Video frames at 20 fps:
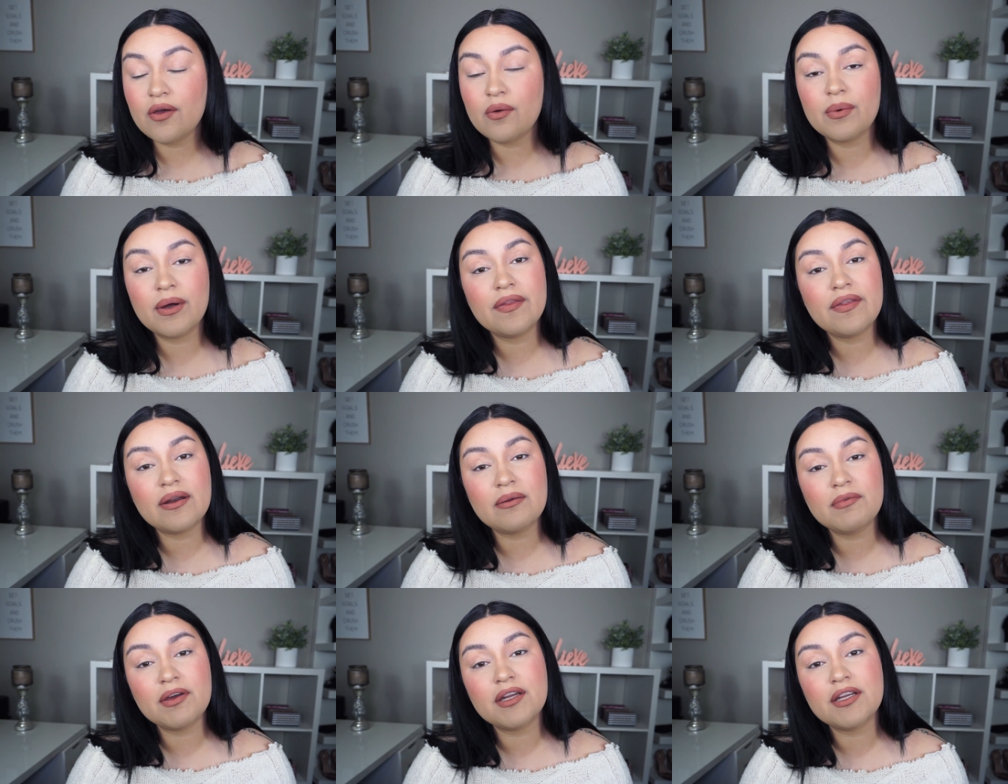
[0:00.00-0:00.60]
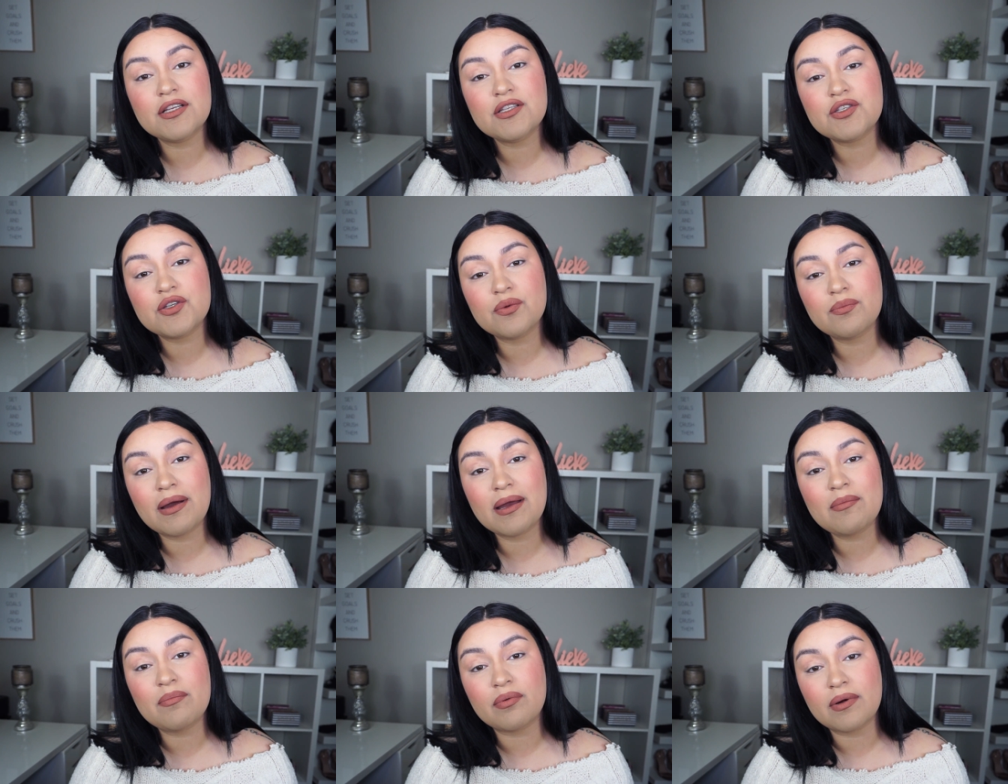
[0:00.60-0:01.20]
The way that I'm gonna do
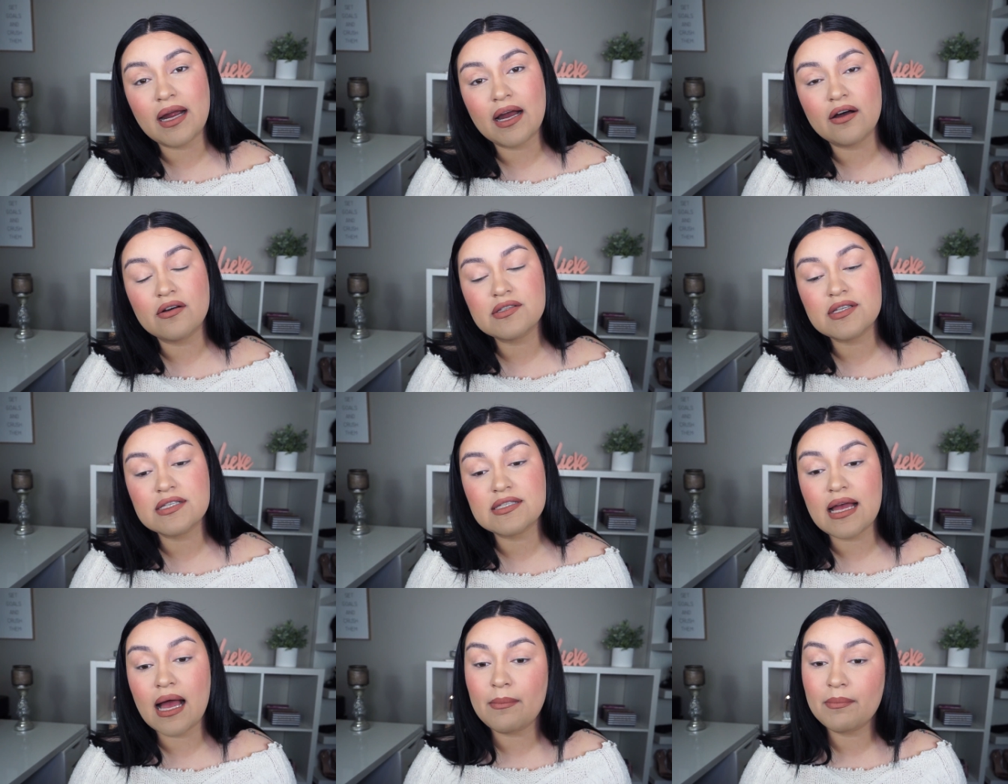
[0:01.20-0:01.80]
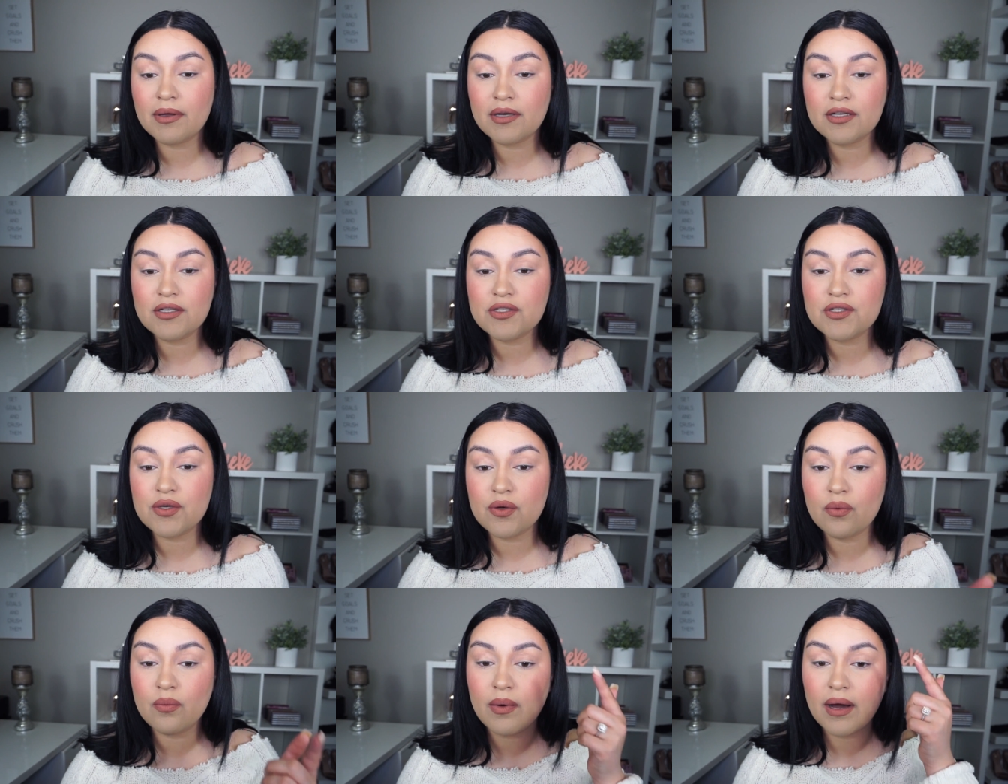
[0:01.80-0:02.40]
my brows is that I'm gonna
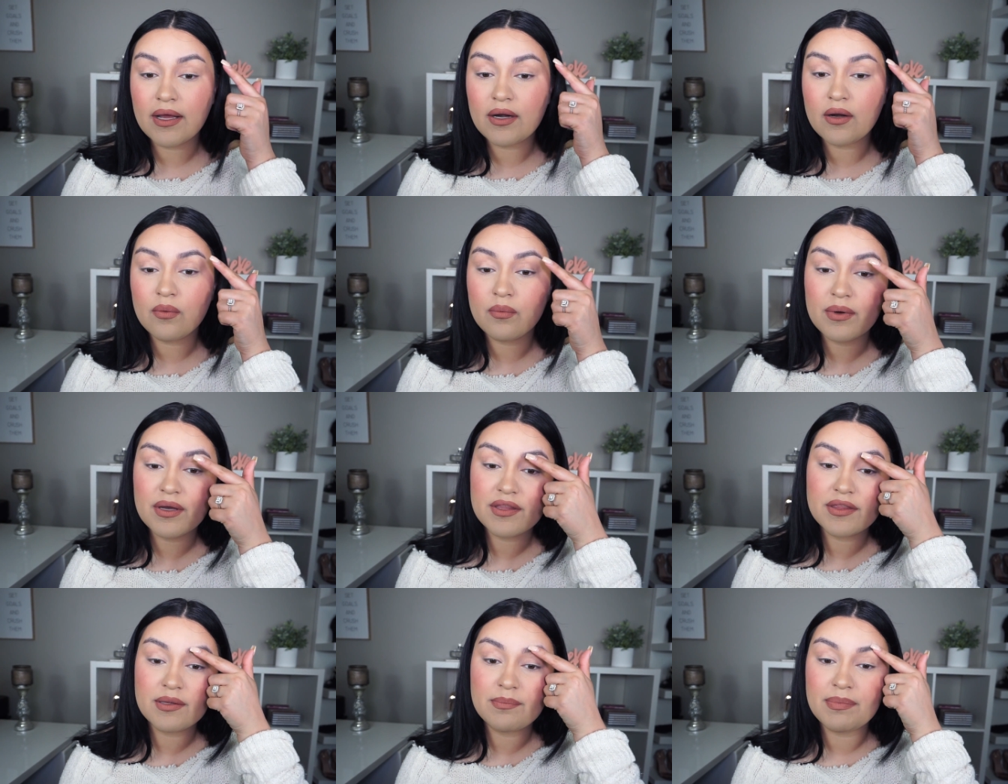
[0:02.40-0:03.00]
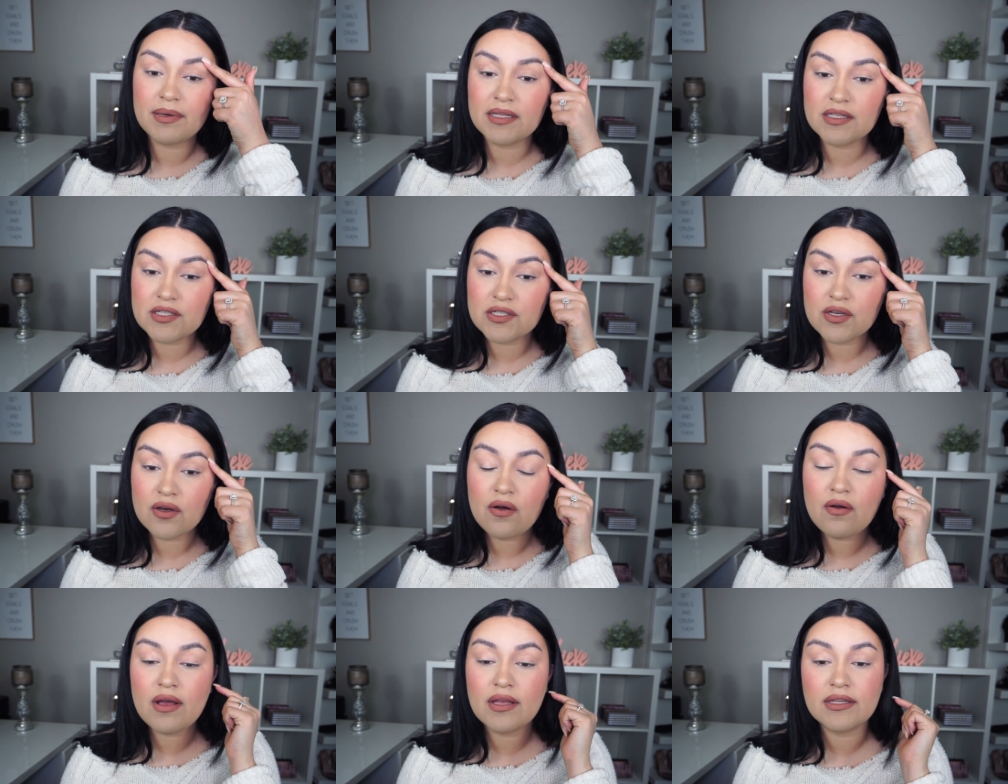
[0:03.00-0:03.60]
do one with the
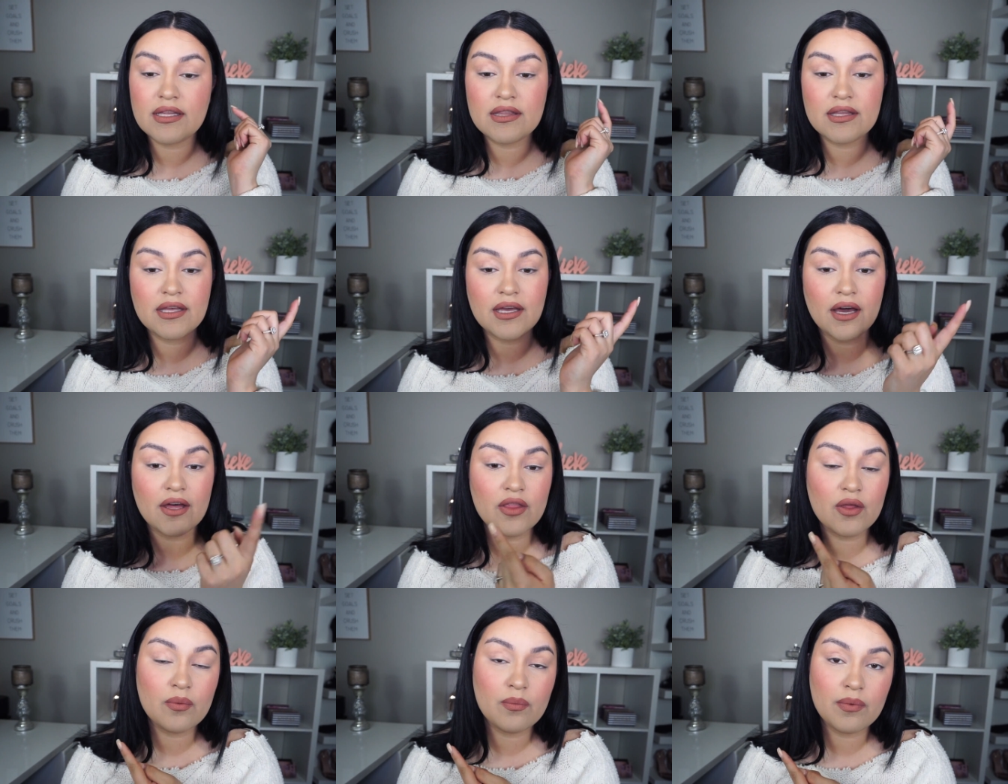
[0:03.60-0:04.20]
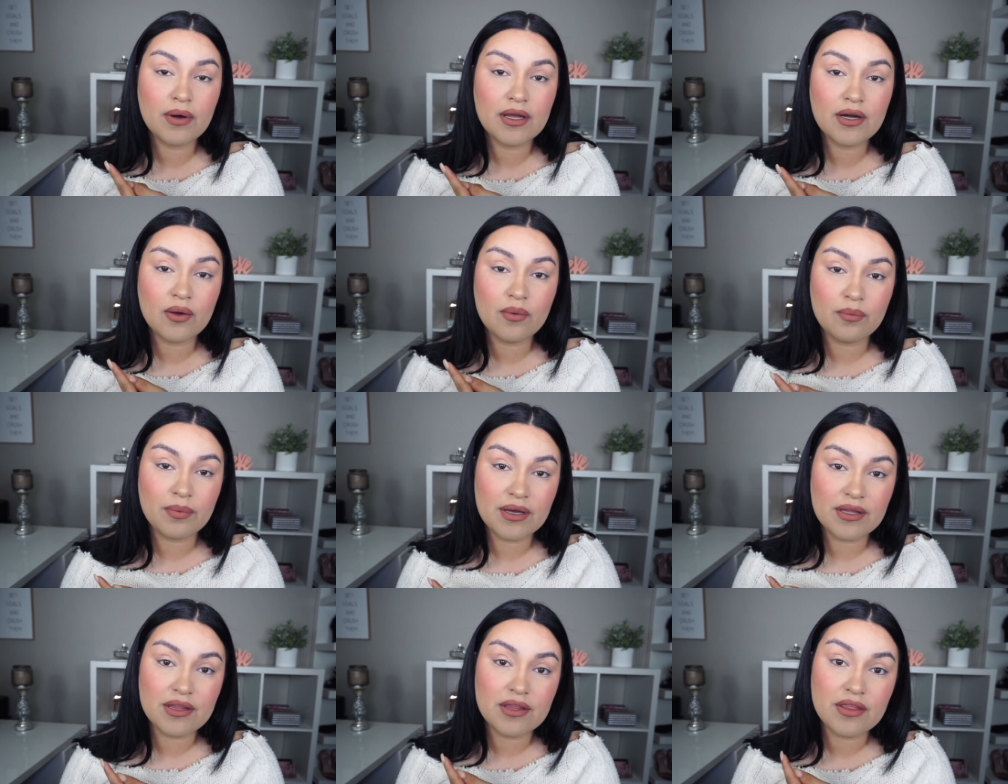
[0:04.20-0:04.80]
pencil and then the other one
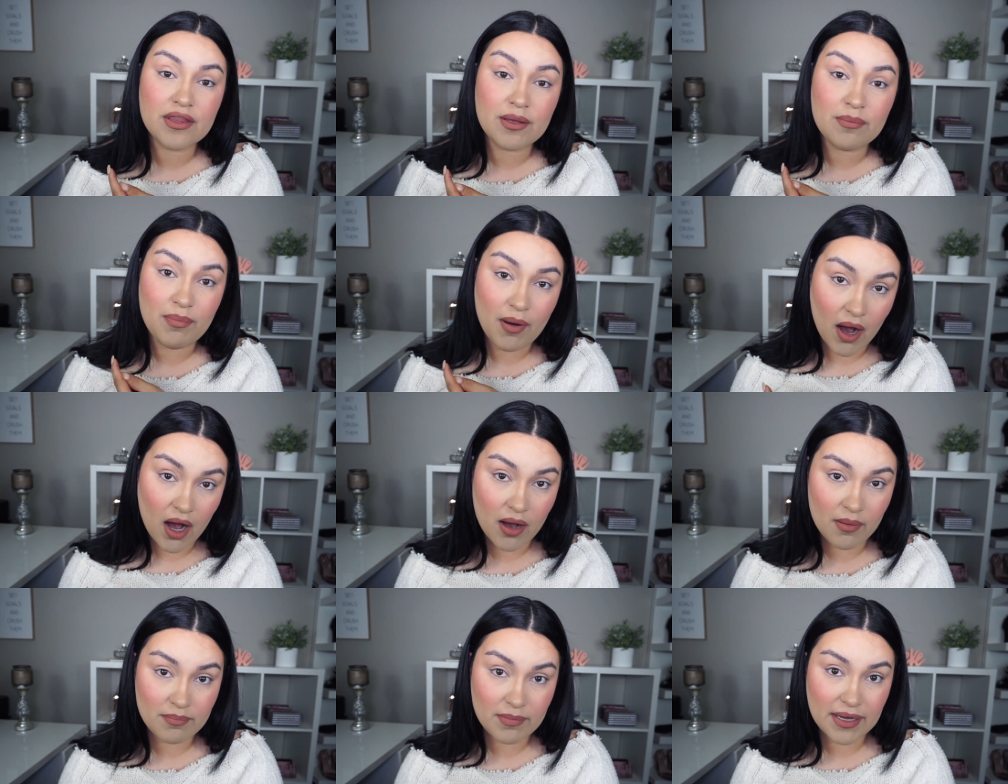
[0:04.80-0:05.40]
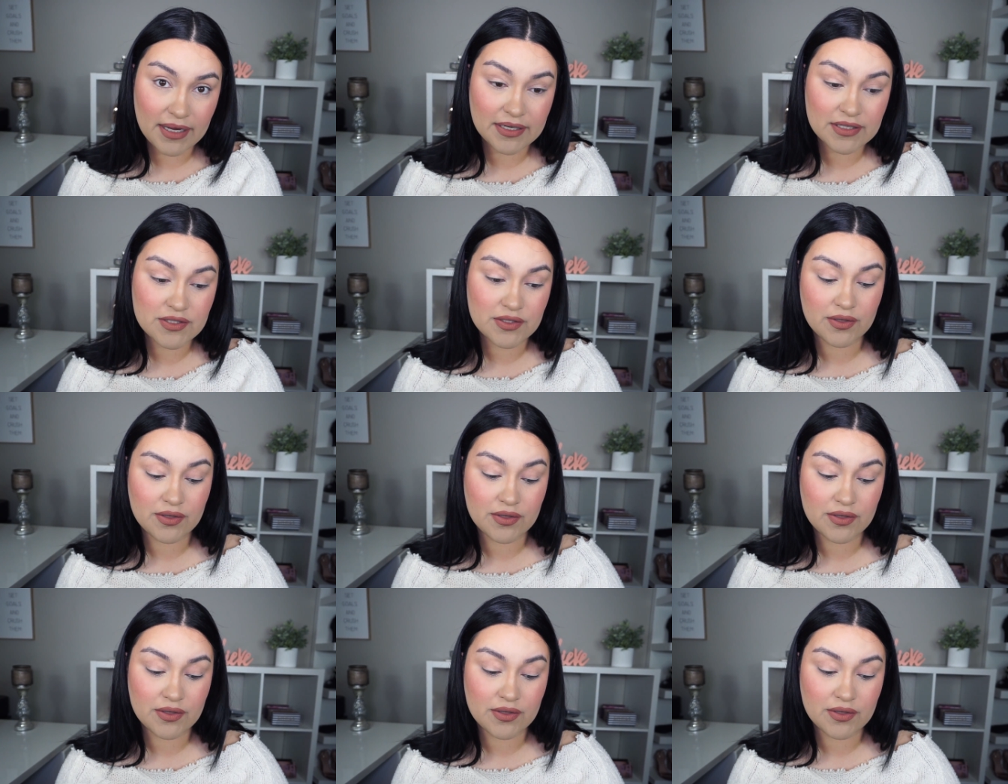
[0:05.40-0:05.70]
with the pomade,